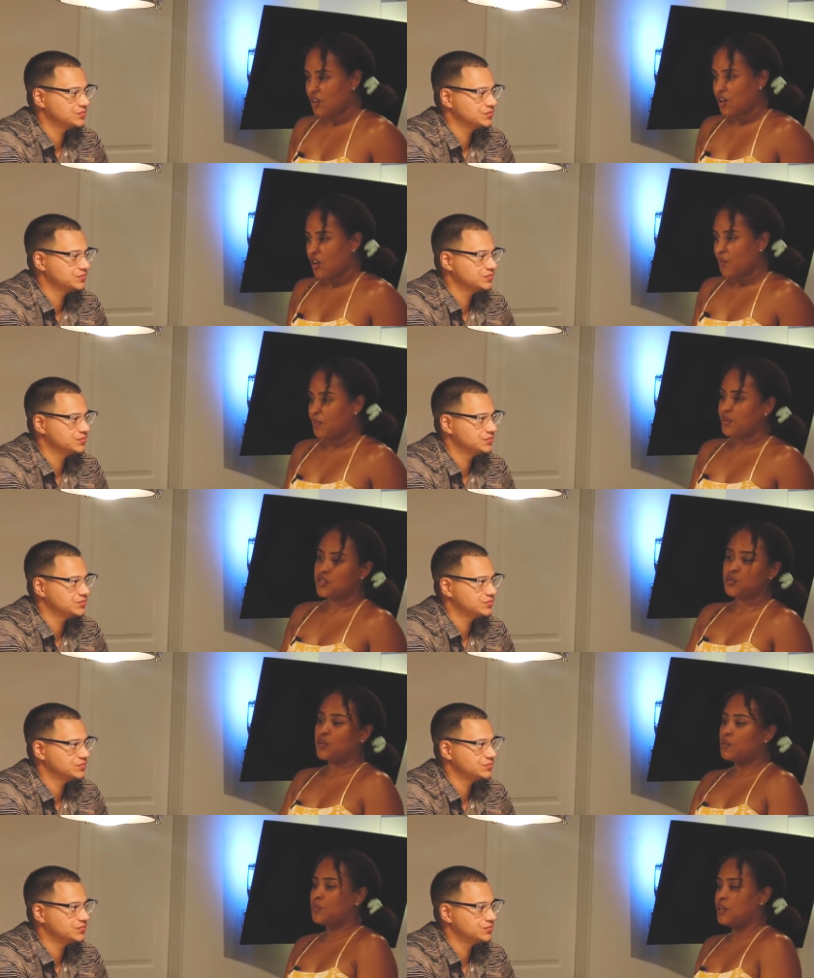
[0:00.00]
Speaker 1: mm-hmm.
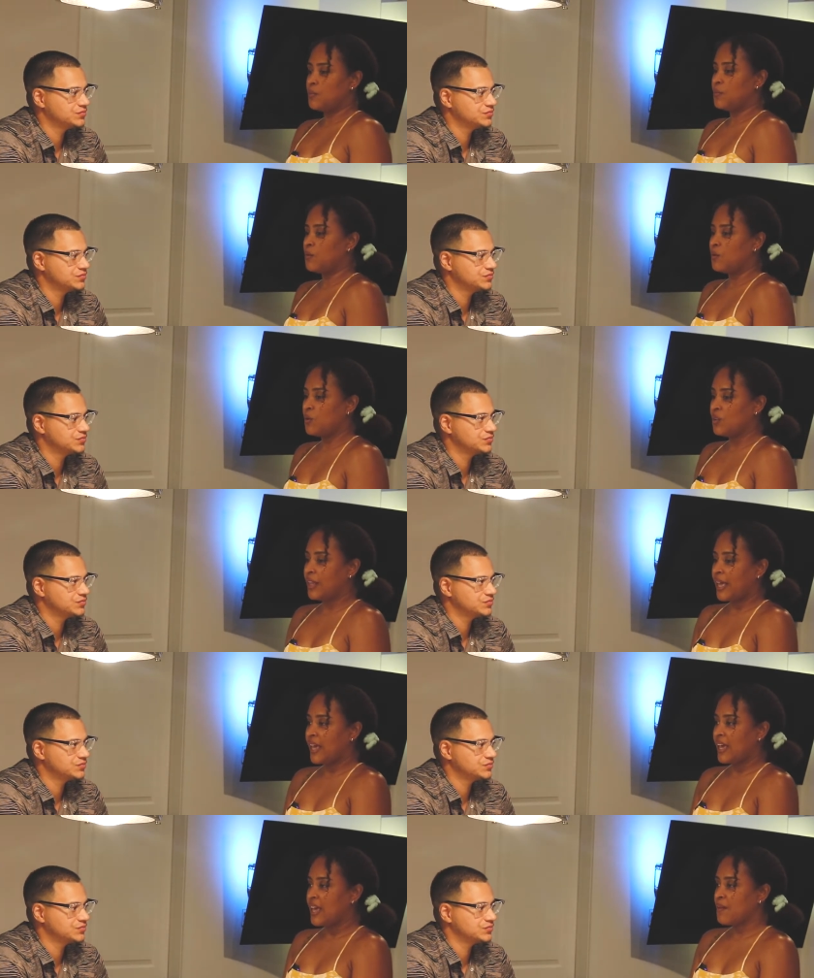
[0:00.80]
between people
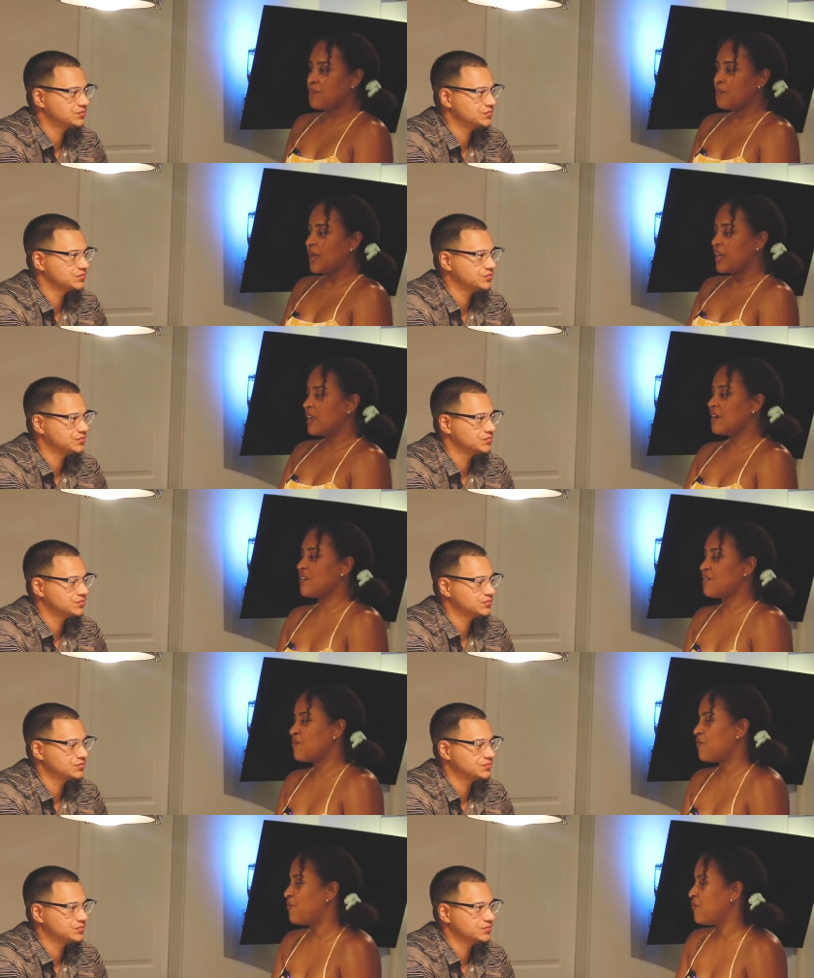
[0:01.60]
like make
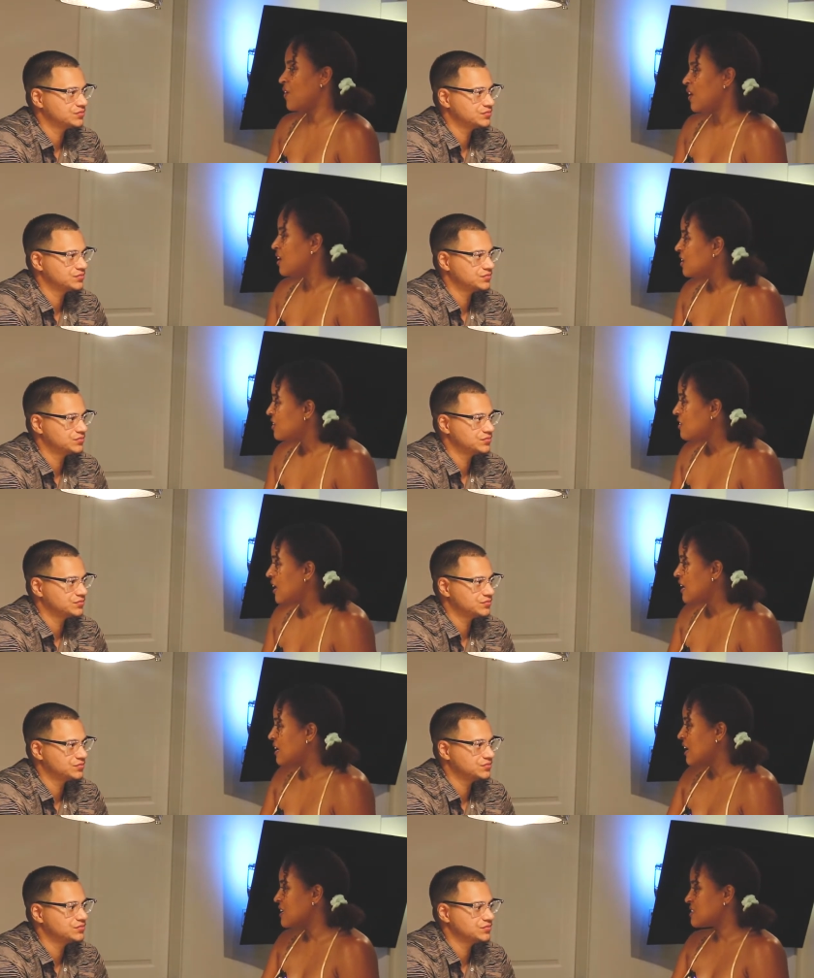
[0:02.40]
it fun
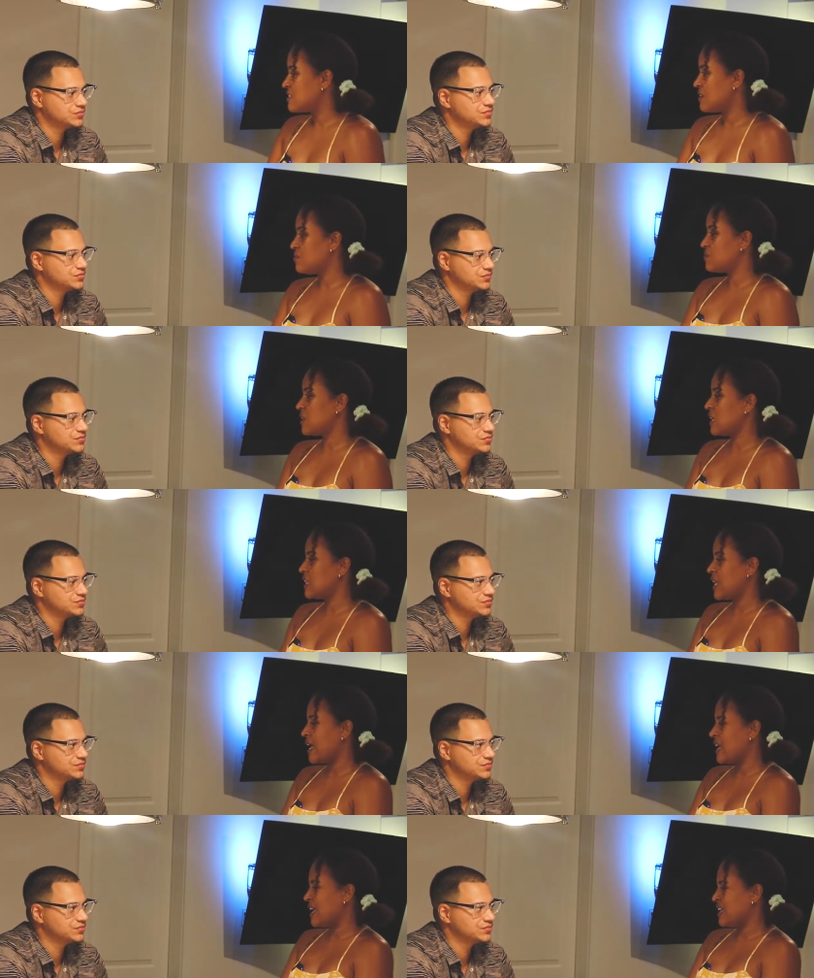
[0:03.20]
and not something
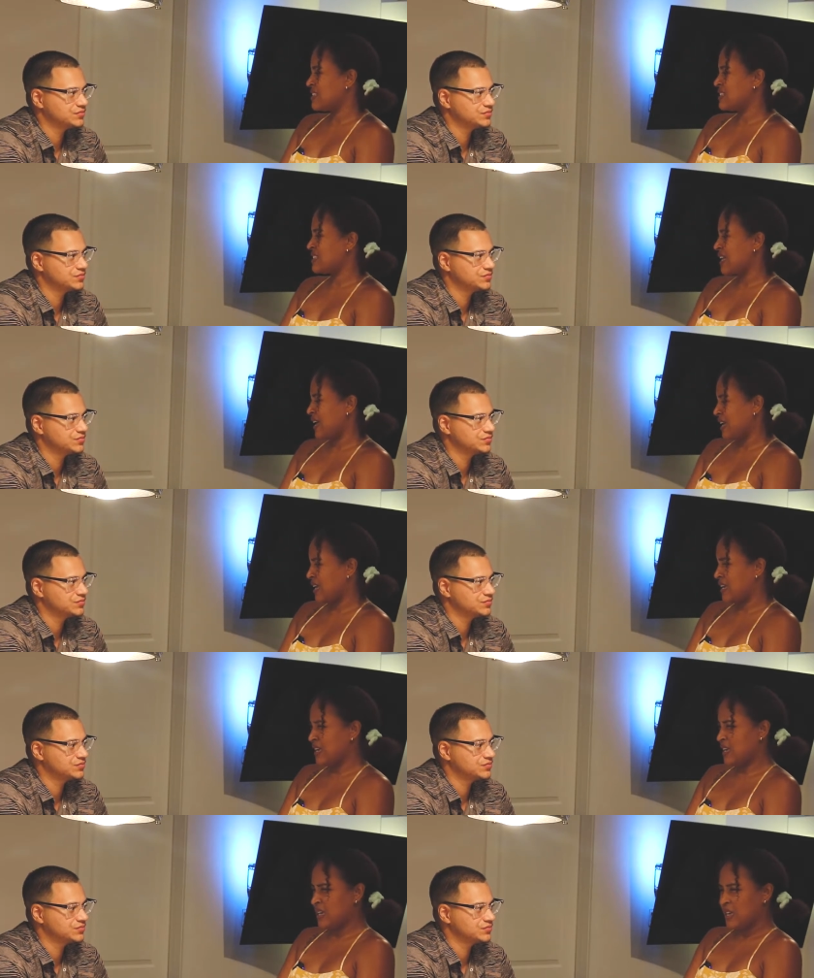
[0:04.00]
that is
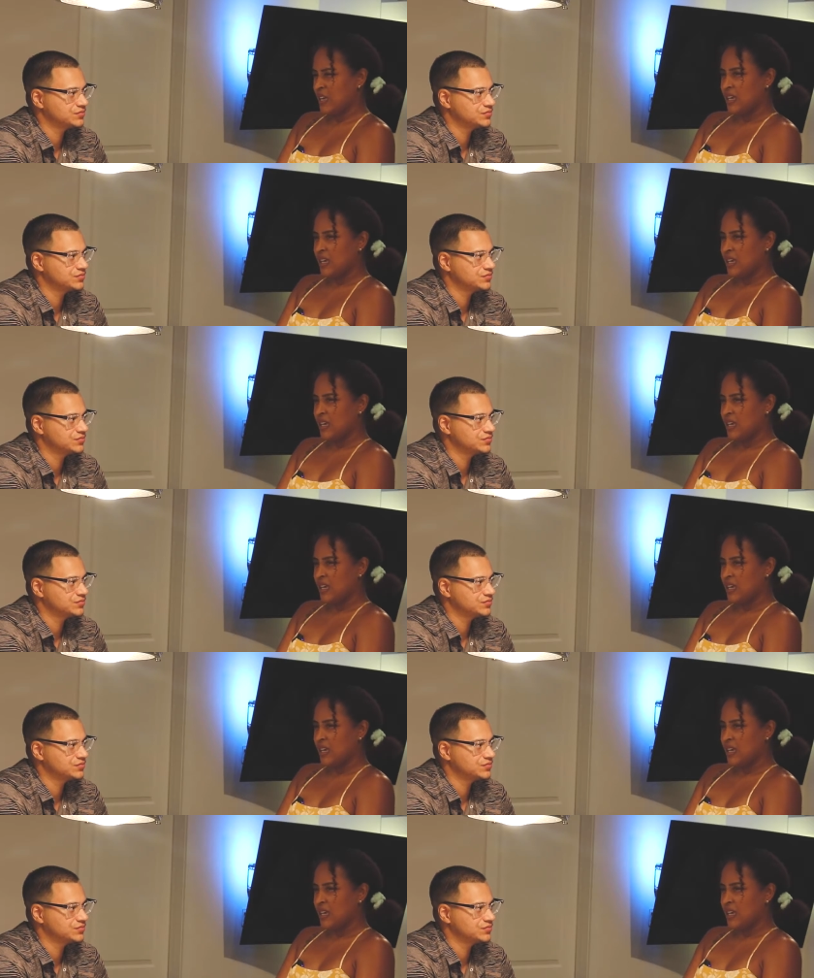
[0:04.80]
like